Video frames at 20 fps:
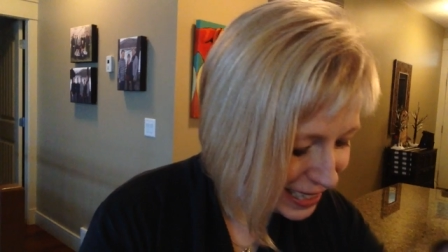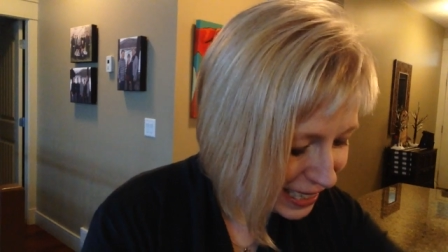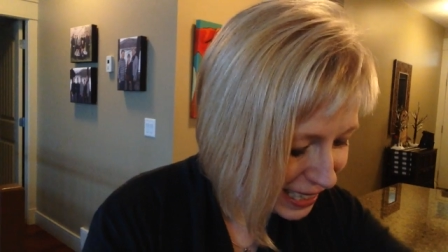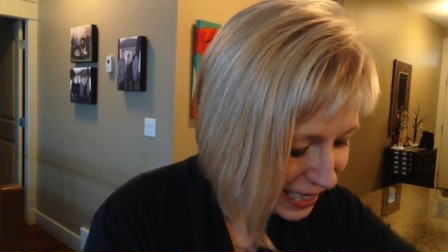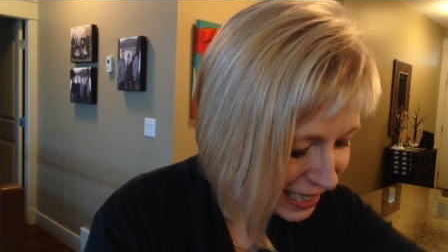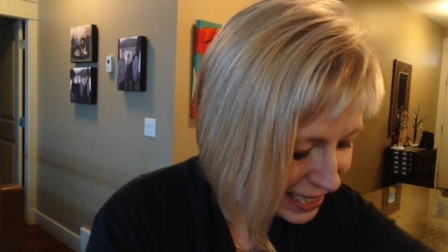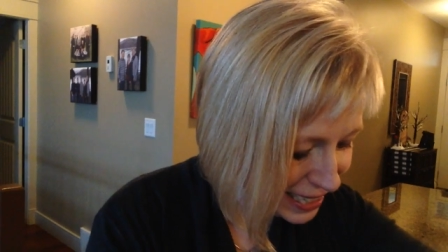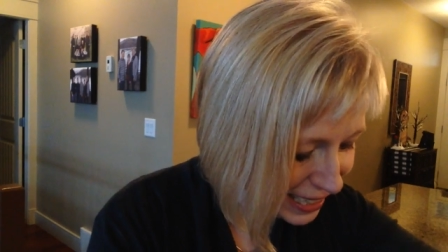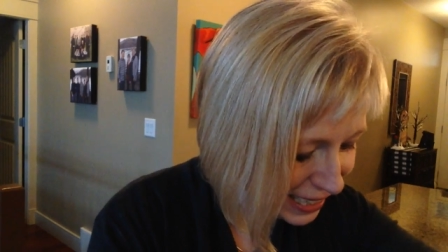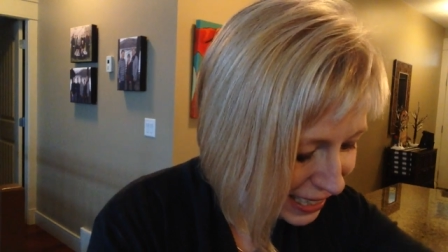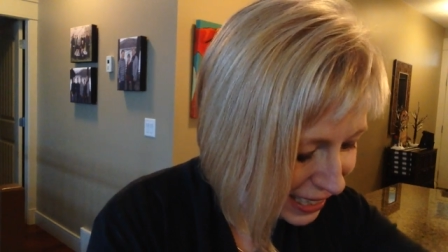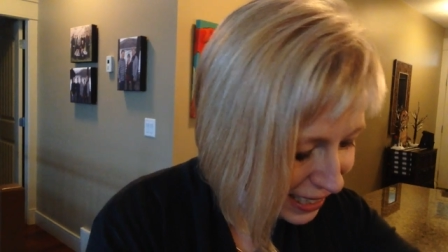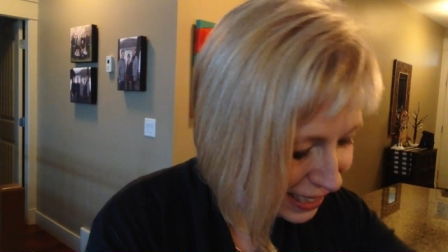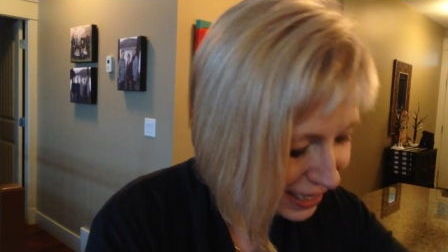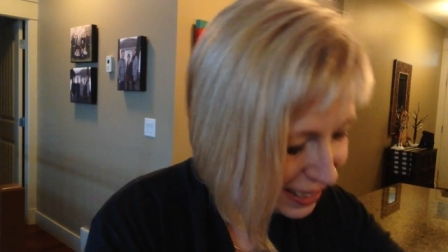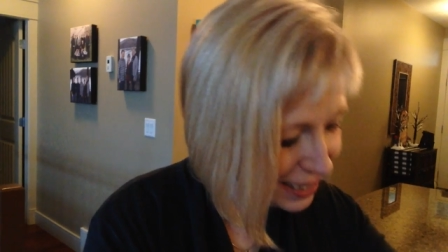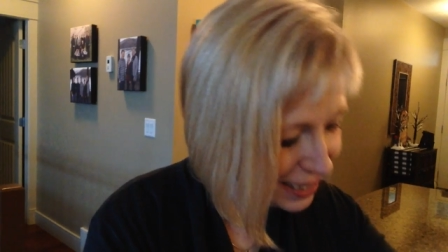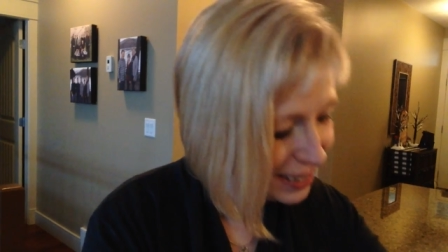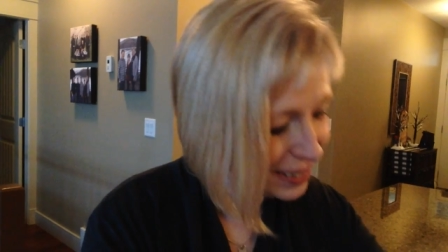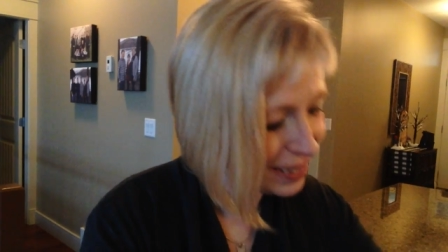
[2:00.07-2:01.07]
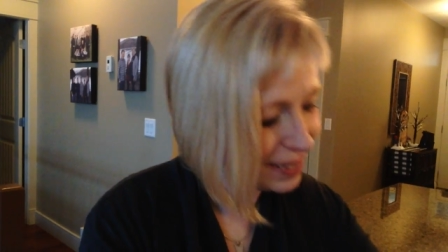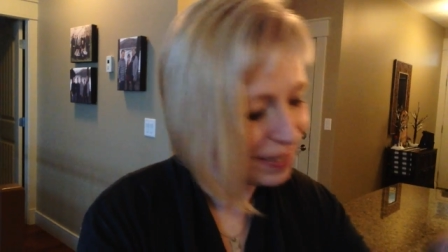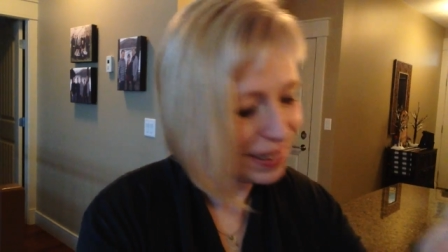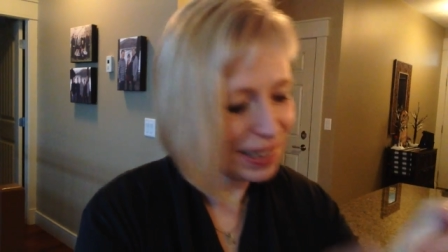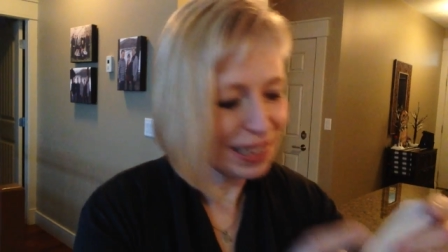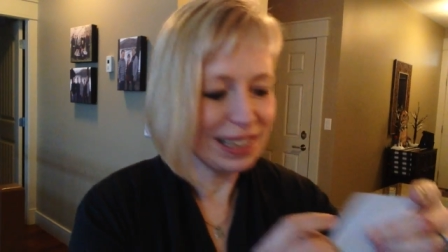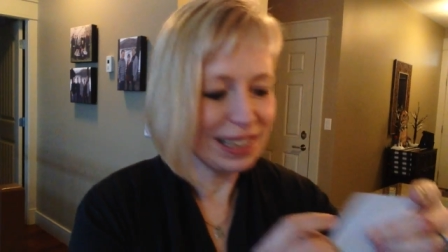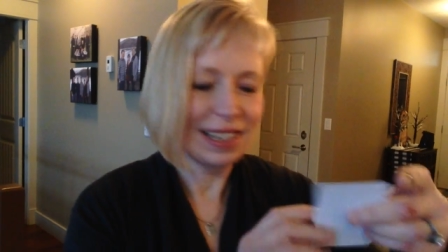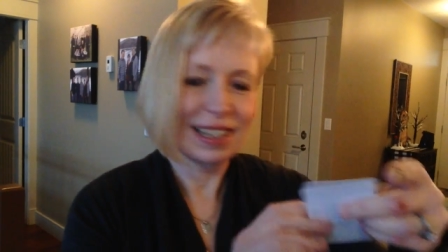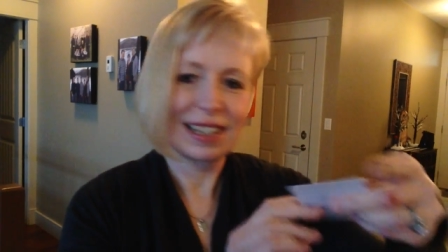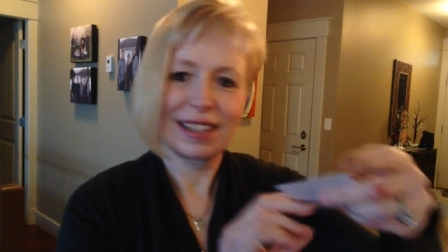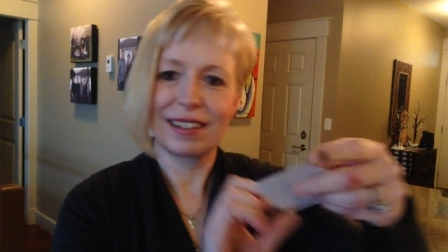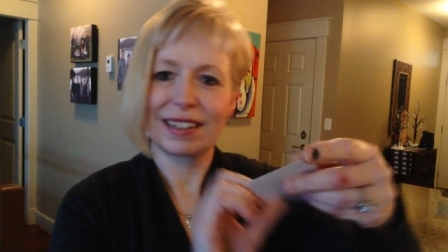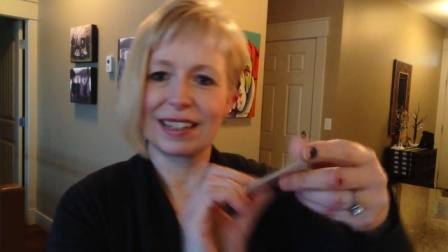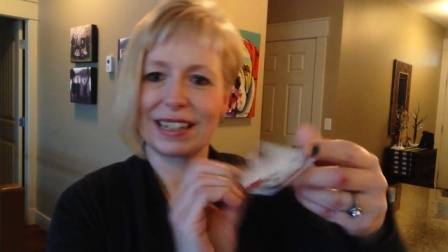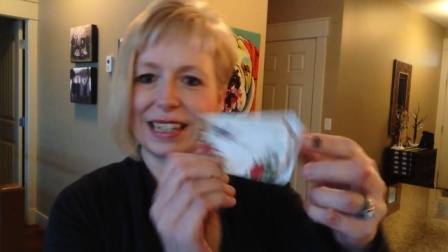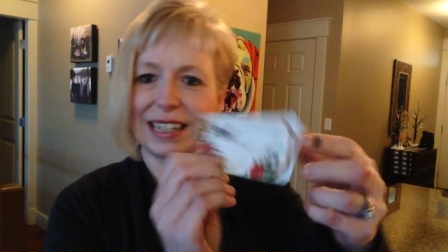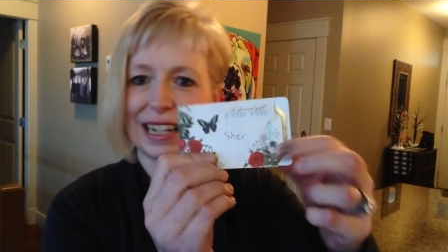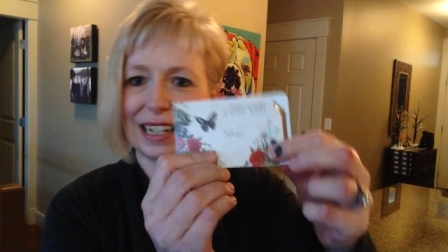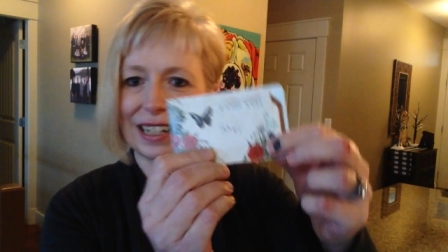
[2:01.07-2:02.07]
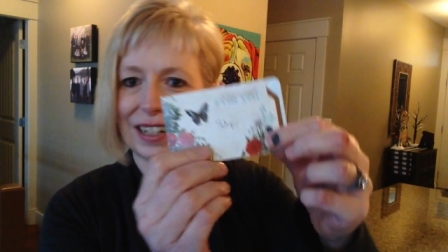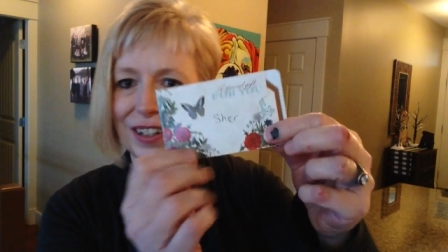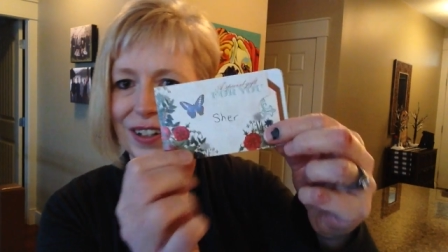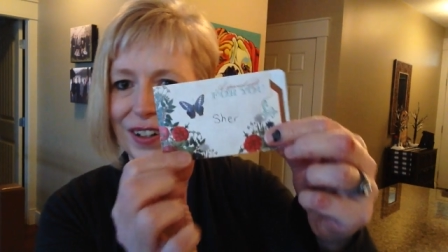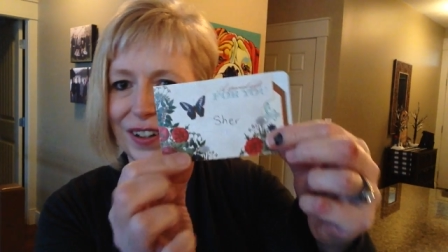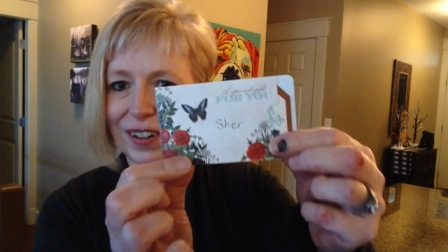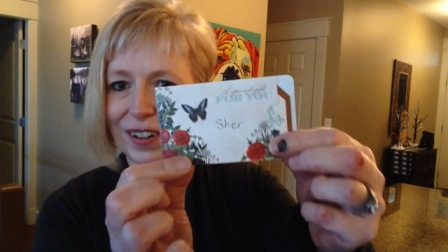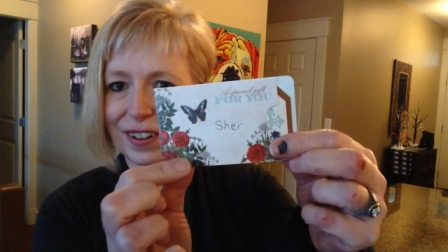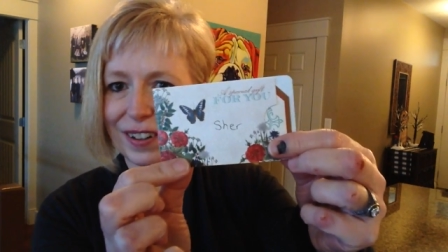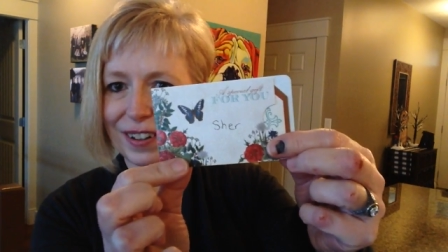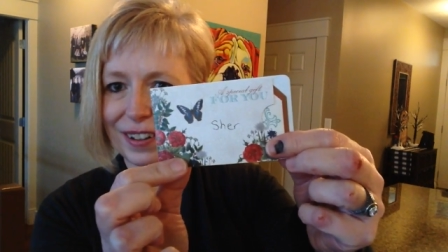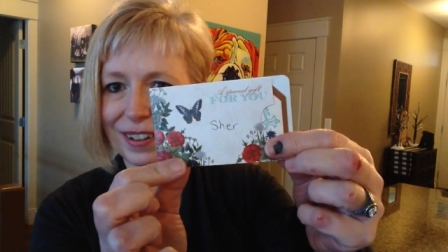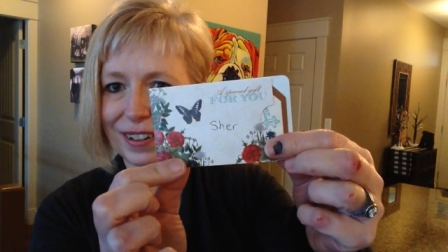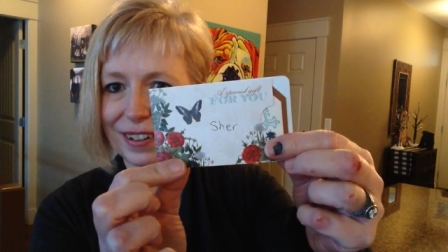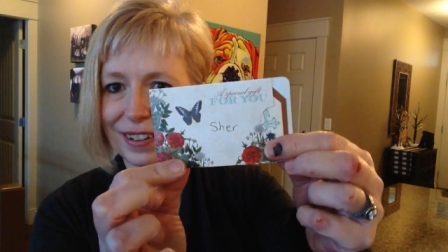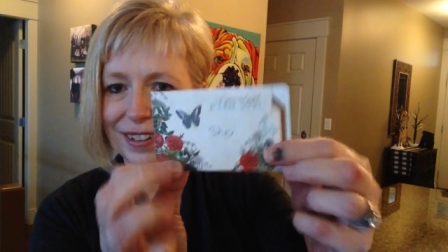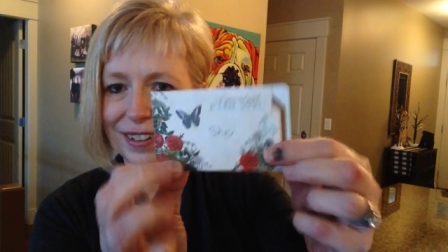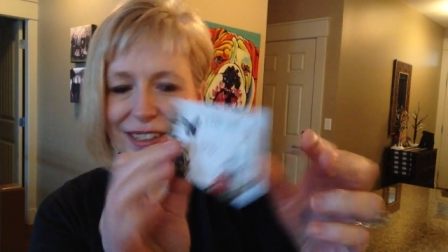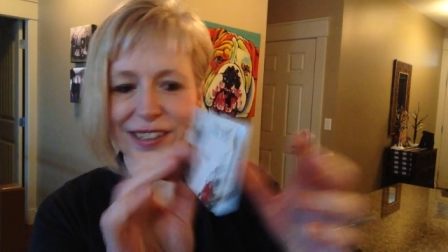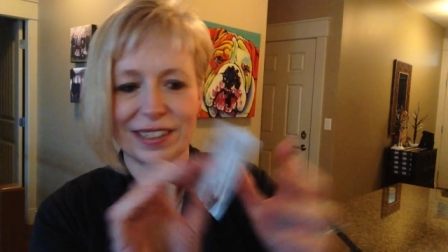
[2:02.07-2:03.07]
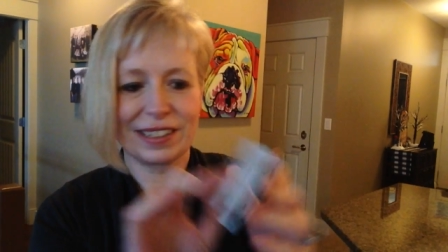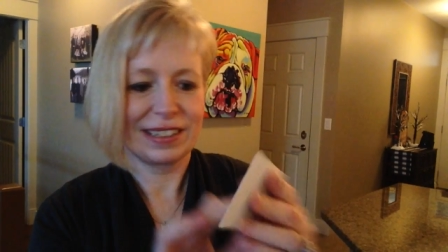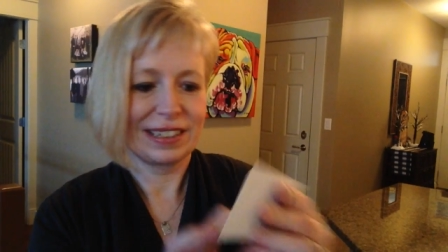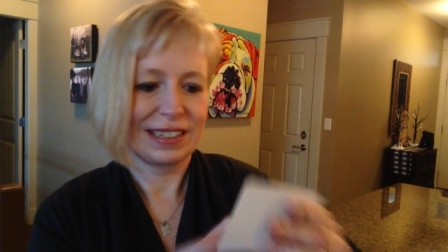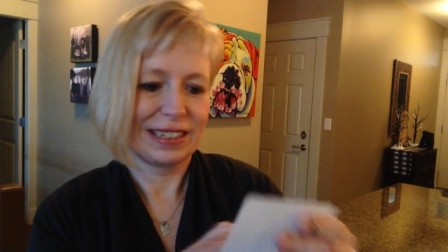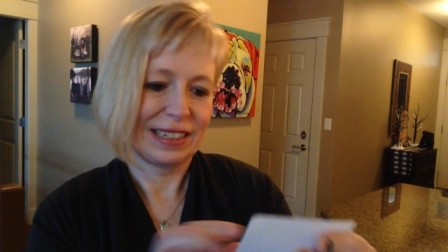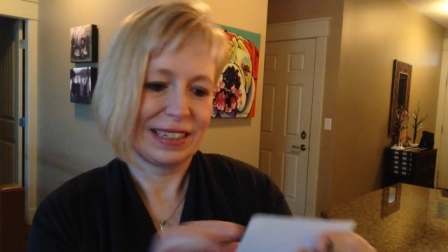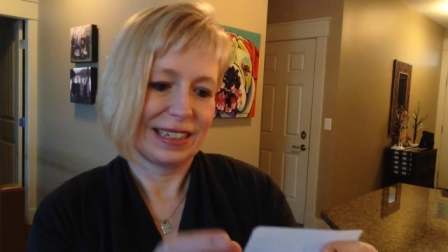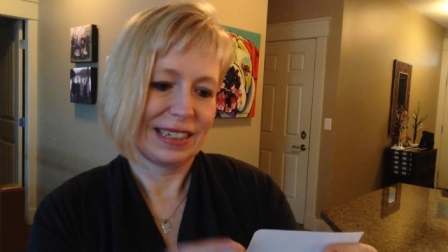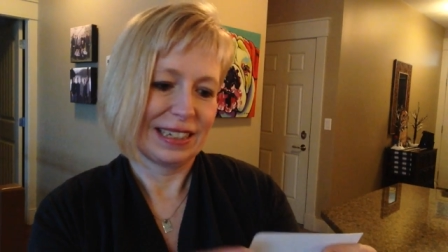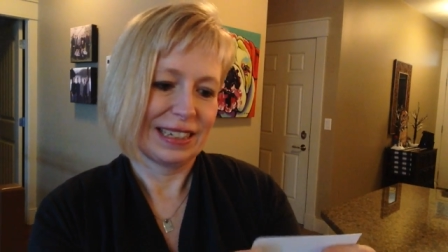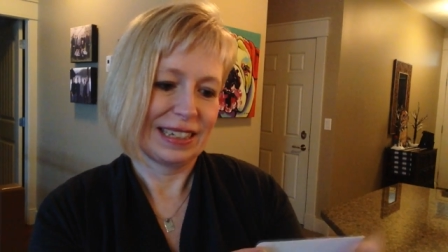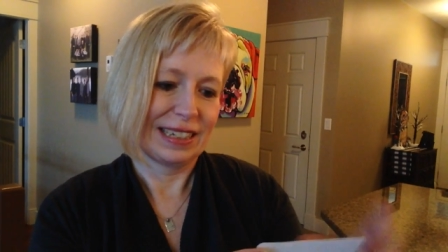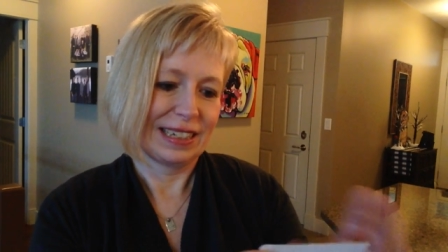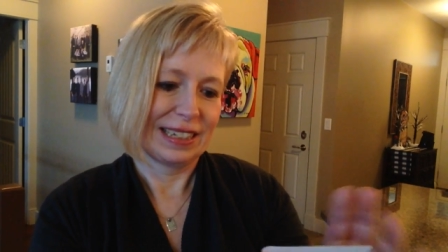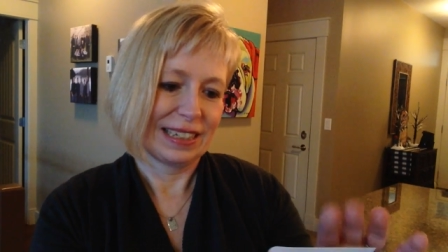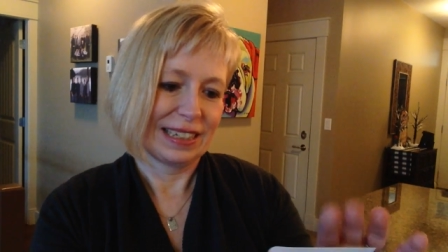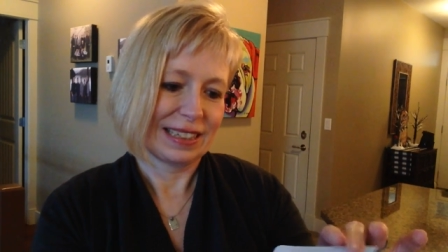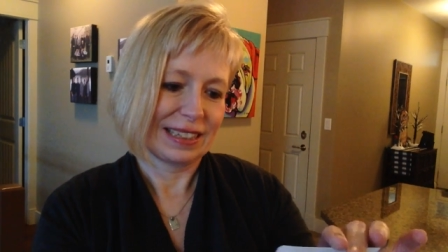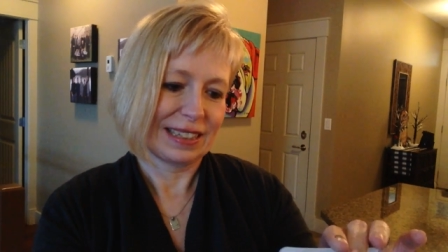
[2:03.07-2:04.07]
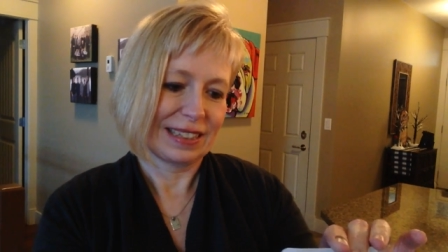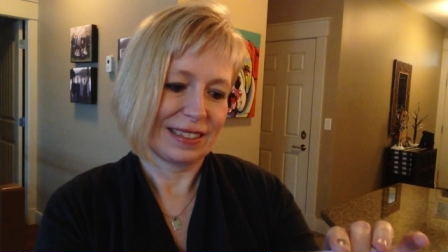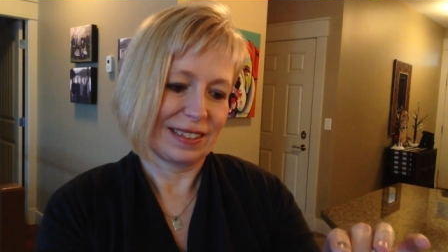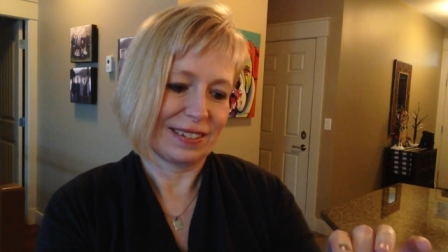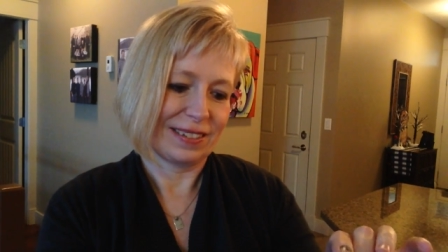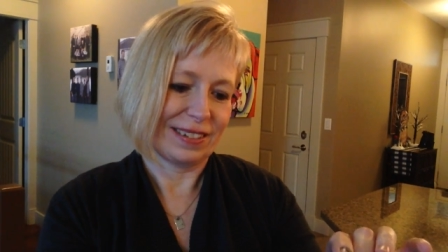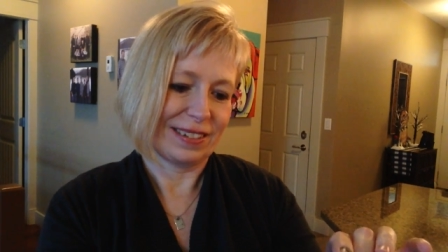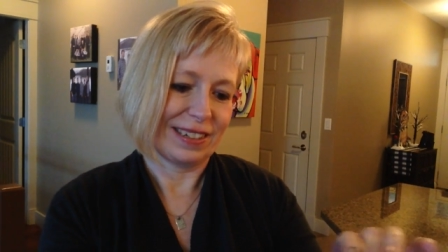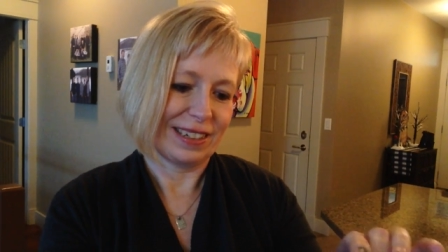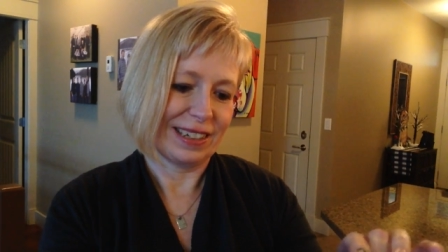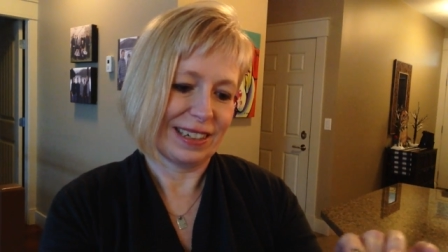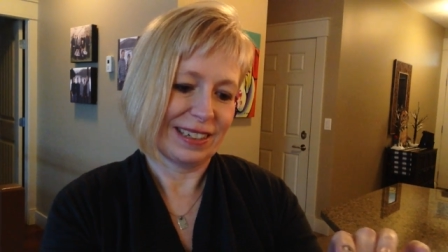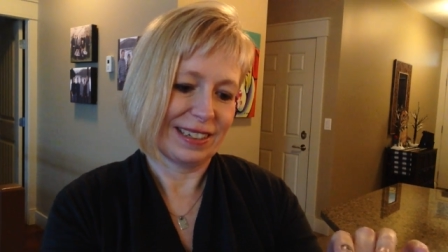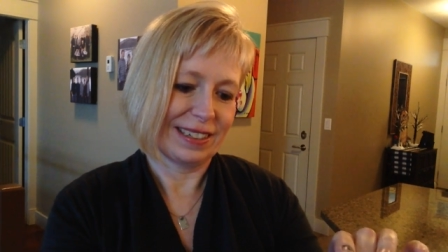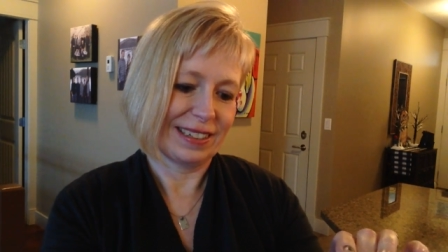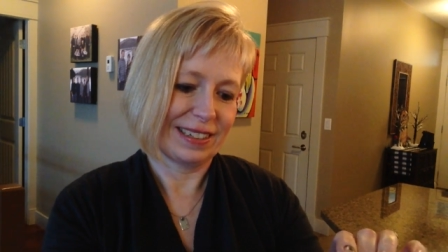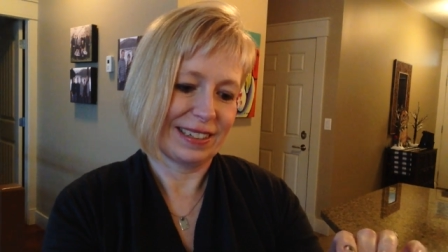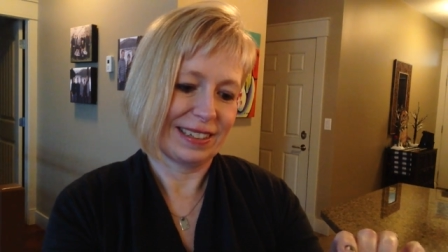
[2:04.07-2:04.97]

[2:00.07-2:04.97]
of goodies in here little card. Aw.